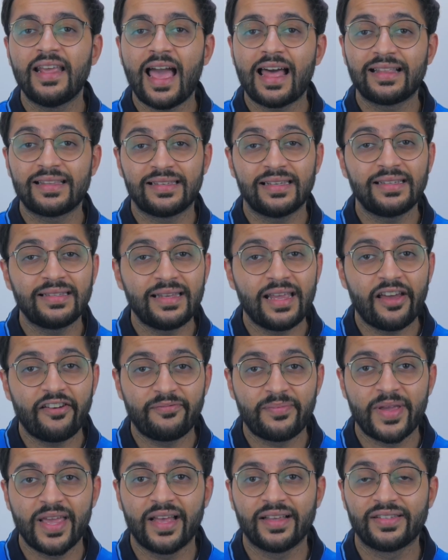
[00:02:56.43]
at
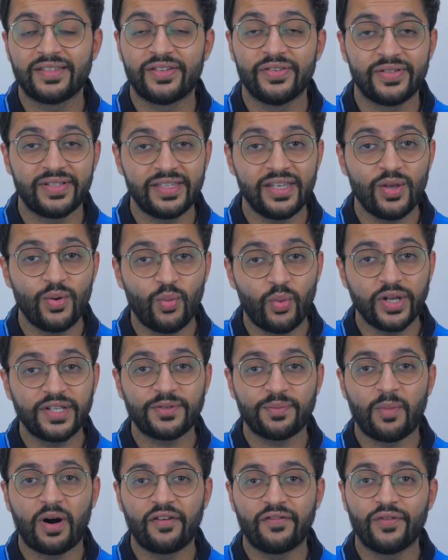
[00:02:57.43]
60fps to see
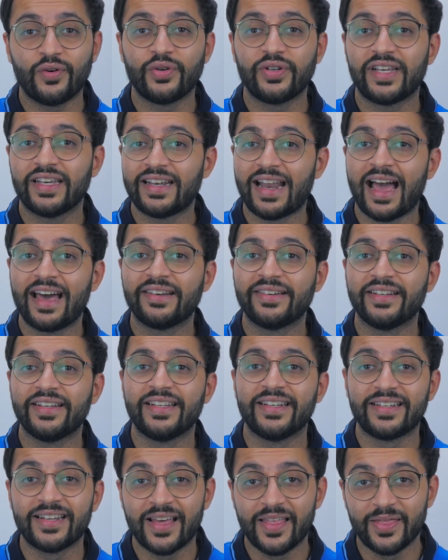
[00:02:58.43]
which smartphone can handle
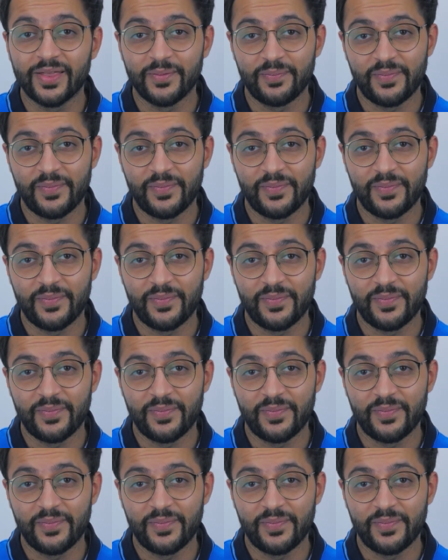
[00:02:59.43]
it the